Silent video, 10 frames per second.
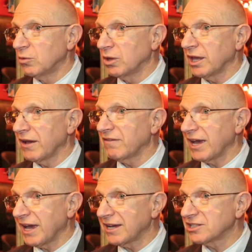will have
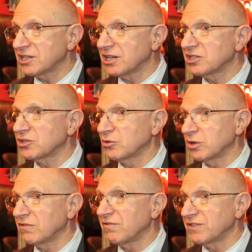access
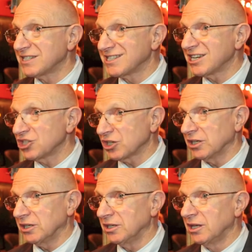to a physician